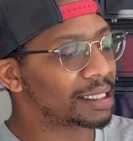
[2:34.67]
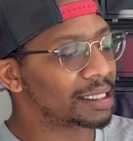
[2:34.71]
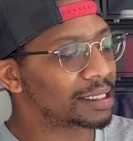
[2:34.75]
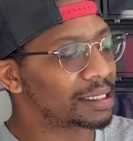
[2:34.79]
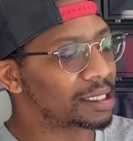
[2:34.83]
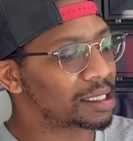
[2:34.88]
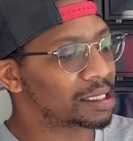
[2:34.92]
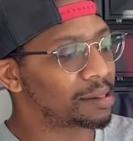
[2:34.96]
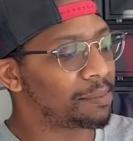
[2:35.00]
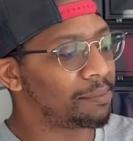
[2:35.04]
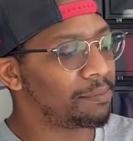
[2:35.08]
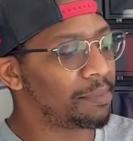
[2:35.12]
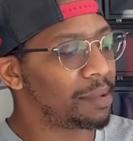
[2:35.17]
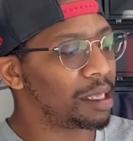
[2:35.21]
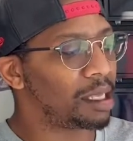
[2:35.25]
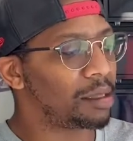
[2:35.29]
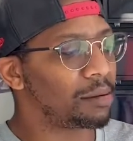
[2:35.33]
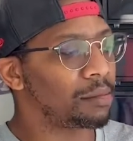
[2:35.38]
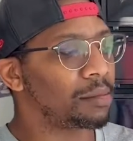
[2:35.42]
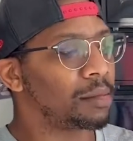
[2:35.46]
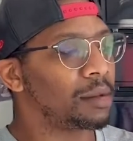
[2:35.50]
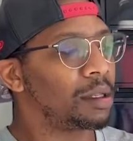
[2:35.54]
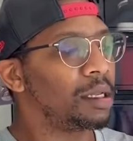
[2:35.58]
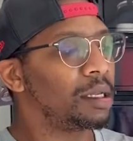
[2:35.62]
cement
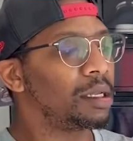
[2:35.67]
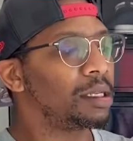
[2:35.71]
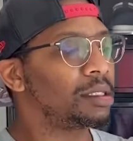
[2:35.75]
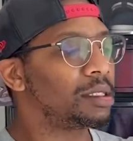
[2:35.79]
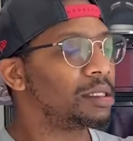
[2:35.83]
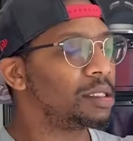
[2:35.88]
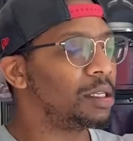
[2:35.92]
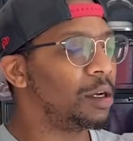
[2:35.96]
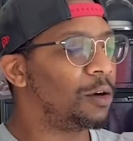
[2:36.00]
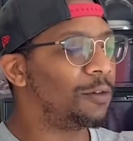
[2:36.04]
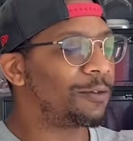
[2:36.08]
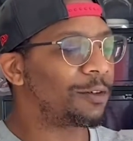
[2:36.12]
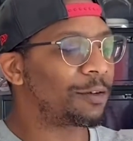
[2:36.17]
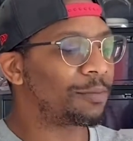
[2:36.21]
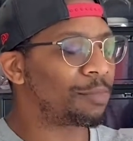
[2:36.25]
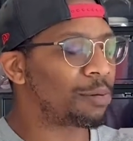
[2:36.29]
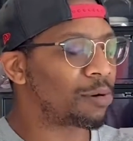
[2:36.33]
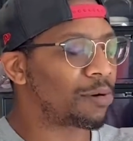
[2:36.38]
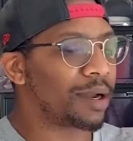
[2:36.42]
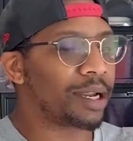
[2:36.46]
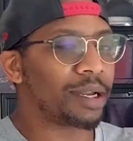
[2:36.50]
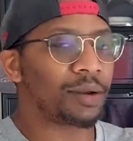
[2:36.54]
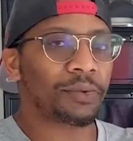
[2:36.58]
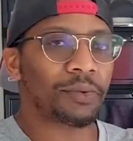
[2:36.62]
silver
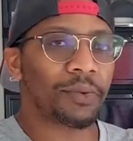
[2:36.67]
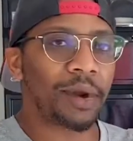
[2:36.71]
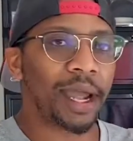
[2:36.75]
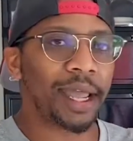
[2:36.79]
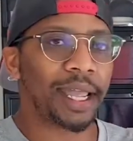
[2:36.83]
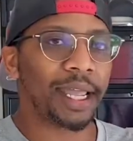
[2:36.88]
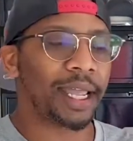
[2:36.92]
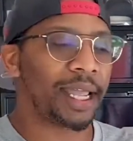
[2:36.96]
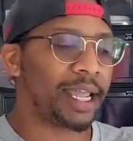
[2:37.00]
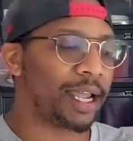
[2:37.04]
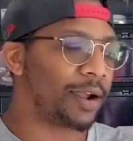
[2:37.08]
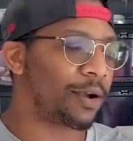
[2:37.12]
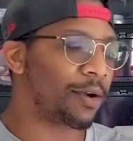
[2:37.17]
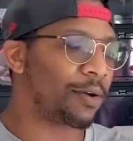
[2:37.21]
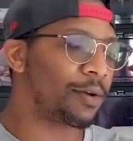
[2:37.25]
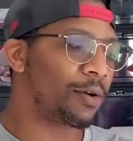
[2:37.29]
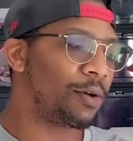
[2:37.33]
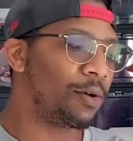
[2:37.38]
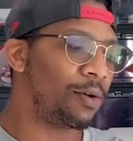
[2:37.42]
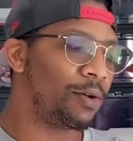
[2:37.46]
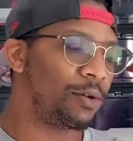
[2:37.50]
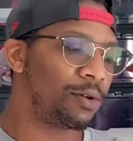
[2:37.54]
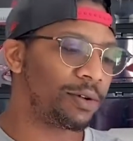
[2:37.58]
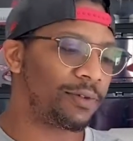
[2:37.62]
print right here
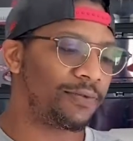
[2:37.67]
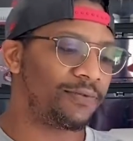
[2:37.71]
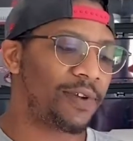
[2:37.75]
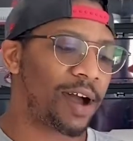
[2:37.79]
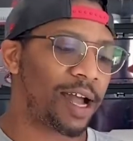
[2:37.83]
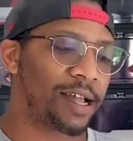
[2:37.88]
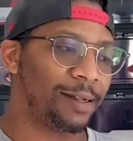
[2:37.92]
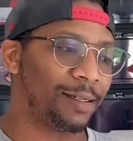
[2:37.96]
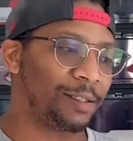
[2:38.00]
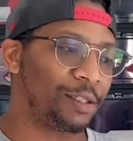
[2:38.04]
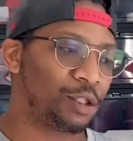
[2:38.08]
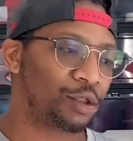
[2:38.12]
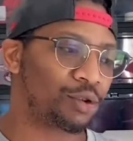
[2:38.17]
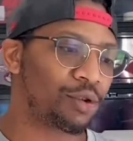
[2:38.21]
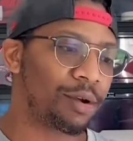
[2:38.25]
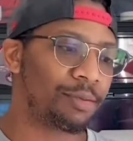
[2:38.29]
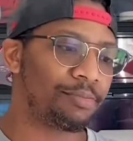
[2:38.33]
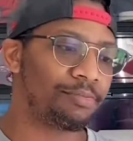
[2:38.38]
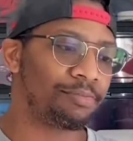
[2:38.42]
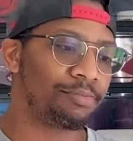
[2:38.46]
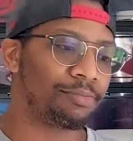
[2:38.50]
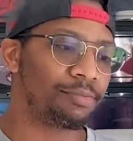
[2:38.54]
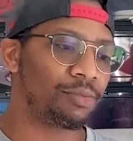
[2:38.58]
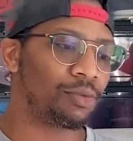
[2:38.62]
on the fire strip.
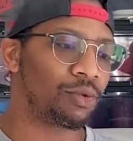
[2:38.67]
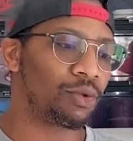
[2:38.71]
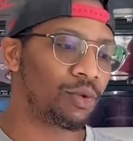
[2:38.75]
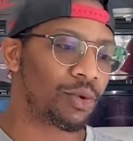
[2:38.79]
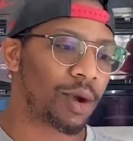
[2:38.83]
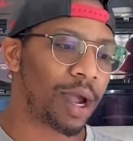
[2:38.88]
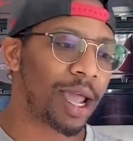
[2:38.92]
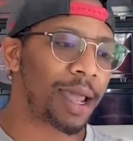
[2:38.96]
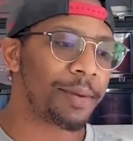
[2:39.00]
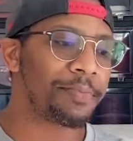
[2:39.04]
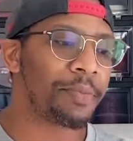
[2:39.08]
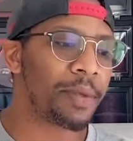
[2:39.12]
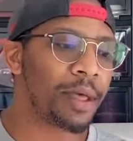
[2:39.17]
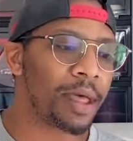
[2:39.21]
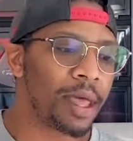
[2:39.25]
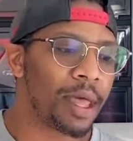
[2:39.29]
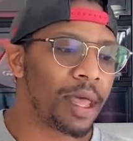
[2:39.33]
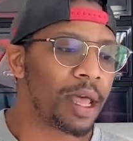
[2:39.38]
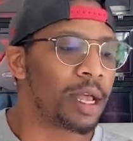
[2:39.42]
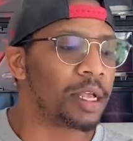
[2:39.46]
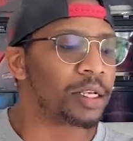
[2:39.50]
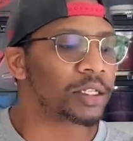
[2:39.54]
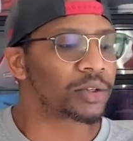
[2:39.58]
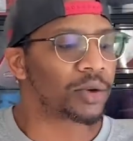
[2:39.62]
Right.
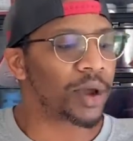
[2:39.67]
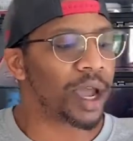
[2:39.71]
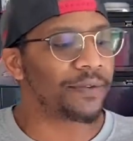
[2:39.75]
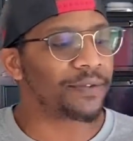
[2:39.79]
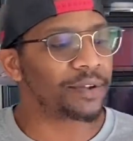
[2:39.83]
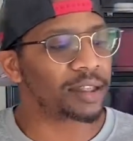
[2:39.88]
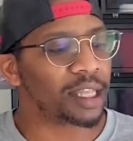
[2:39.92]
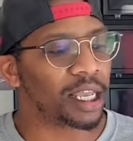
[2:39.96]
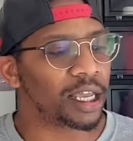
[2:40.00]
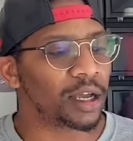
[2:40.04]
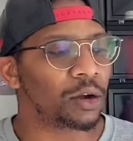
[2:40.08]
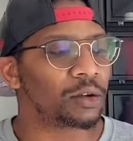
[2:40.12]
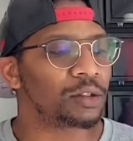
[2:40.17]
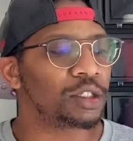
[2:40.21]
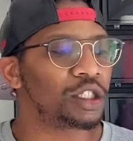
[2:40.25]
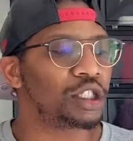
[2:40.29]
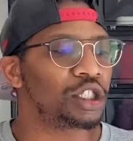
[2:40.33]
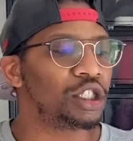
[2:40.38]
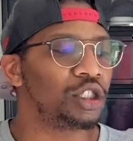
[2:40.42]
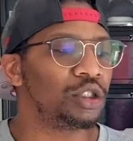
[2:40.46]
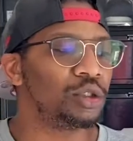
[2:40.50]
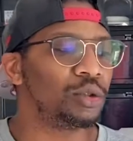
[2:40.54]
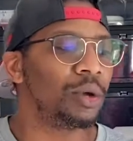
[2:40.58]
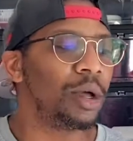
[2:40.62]
So everything on this
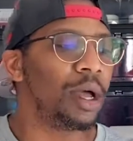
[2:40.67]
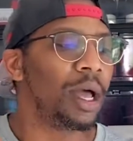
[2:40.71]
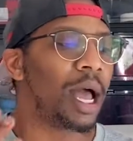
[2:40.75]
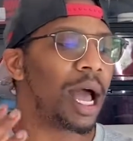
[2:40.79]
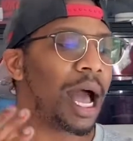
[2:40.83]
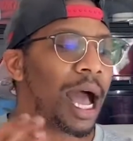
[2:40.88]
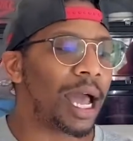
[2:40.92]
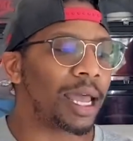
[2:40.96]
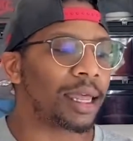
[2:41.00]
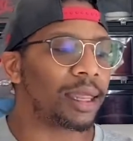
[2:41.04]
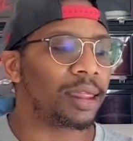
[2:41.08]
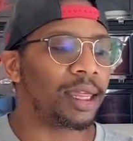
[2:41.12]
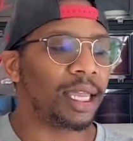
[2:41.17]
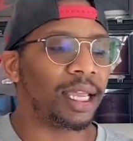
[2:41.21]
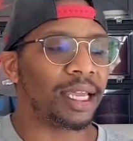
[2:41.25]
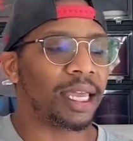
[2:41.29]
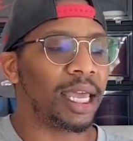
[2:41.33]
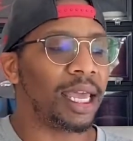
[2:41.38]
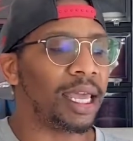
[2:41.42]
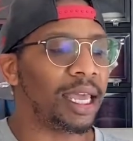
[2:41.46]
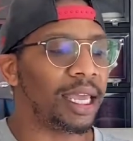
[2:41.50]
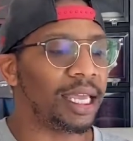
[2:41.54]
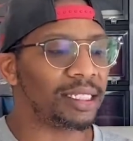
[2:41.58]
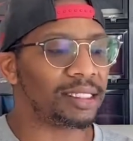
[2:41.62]
shoe, I think
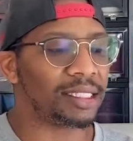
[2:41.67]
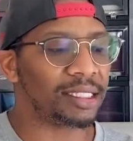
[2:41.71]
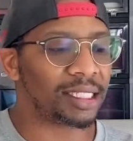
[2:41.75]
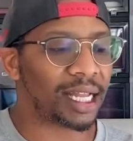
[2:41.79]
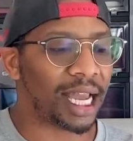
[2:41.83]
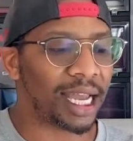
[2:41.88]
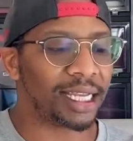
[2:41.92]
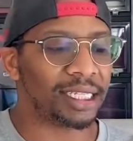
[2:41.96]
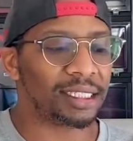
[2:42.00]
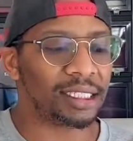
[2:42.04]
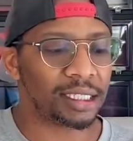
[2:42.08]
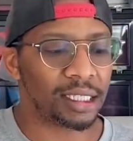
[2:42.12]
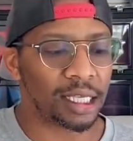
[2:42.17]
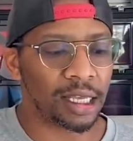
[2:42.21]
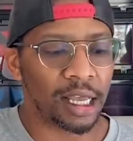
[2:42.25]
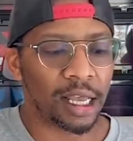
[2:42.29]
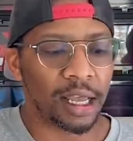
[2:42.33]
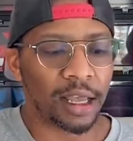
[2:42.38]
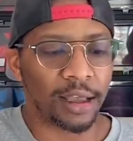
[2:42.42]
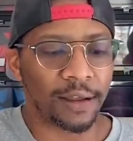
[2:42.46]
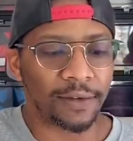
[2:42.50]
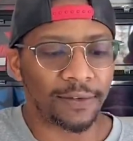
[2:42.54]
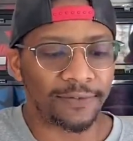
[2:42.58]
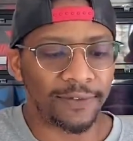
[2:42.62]
is nice.
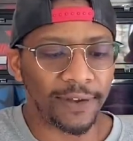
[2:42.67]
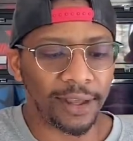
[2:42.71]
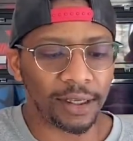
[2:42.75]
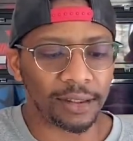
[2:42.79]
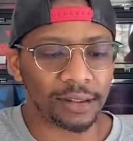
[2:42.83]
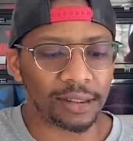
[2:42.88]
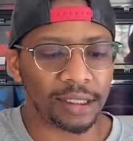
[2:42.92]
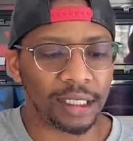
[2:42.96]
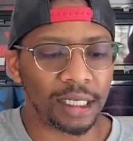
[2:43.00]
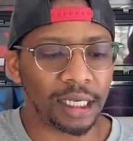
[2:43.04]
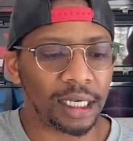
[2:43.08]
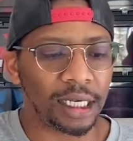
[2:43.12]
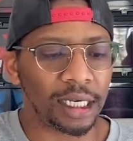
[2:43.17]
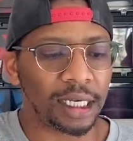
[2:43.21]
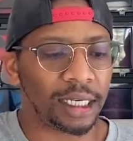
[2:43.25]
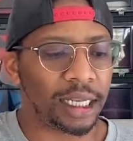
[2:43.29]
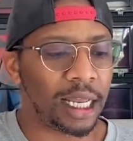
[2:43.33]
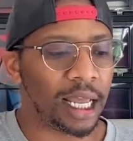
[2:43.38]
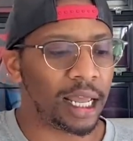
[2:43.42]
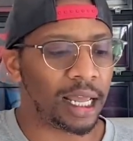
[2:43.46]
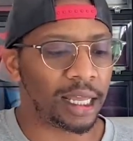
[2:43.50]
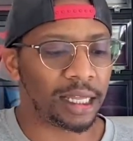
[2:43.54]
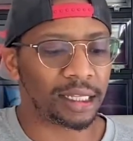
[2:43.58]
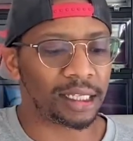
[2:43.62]
Feels good.
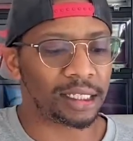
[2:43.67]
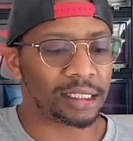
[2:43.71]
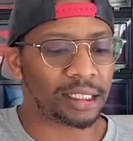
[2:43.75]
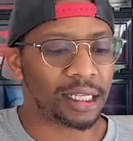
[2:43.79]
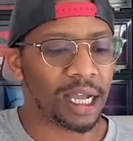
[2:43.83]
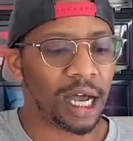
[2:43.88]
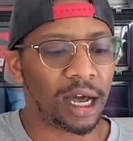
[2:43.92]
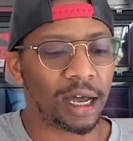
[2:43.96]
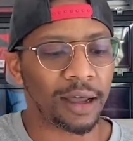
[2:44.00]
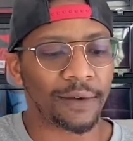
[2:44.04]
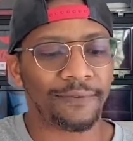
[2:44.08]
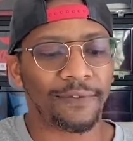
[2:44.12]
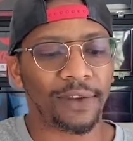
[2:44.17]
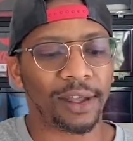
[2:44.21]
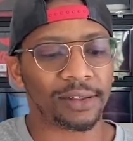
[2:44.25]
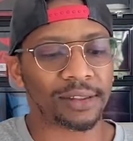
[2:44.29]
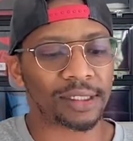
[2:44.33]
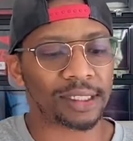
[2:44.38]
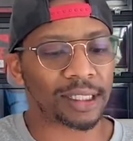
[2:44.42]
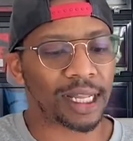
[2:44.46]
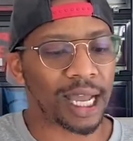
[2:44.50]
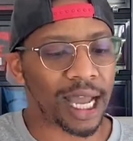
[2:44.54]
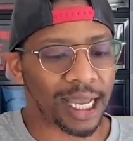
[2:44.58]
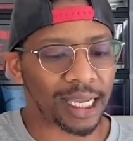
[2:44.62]
This tongue feels
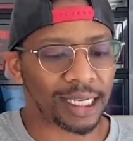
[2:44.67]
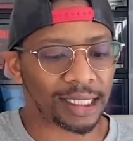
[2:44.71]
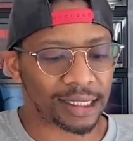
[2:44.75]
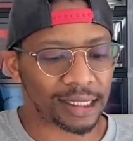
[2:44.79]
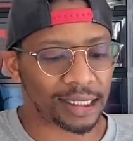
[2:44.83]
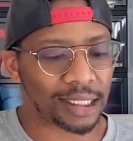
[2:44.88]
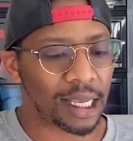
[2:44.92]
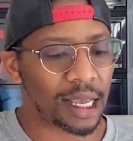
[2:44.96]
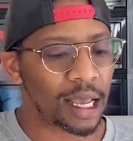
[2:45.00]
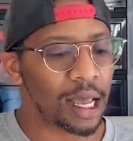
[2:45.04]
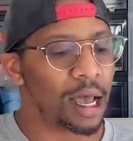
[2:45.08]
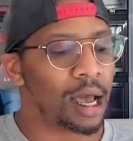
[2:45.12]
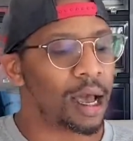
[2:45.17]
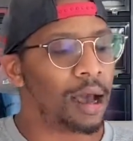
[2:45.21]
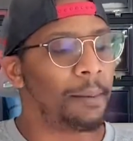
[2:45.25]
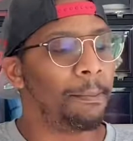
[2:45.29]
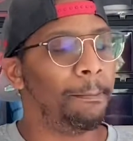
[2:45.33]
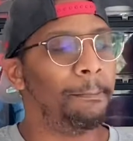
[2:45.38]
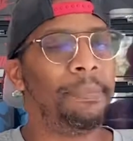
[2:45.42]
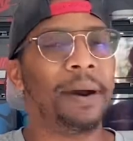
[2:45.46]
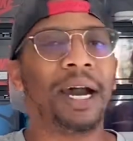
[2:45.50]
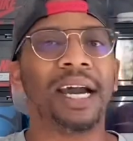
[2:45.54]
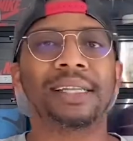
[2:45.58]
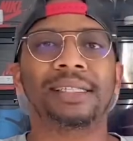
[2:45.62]
nice.
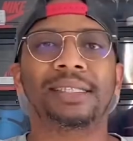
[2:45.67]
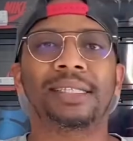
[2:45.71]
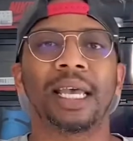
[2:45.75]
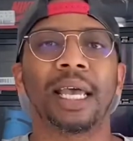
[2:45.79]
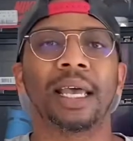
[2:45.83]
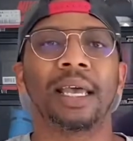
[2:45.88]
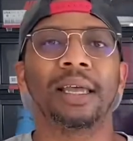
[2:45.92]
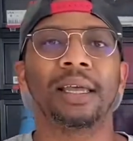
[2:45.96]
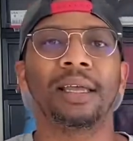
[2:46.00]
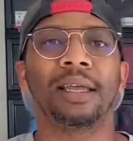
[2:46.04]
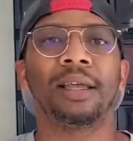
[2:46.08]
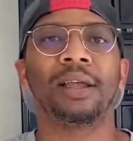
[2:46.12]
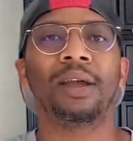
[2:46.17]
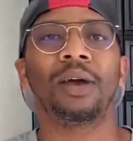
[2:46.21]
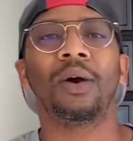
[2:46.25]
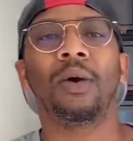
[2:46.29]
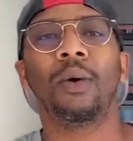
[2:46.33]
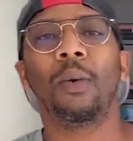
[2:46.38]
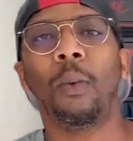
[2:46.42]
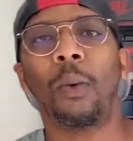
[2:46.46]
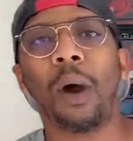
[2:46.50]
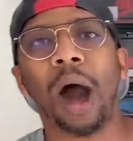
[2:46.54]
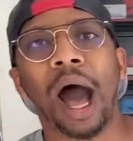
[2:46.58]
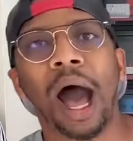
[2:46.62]
But
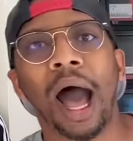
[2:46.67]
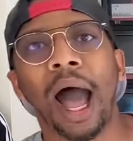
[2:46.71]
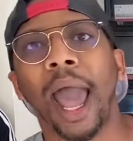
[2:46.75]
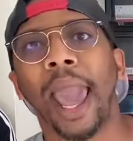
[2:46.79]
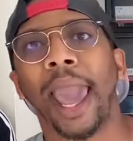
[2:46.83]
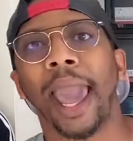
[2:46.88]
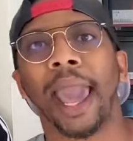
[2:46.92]
why?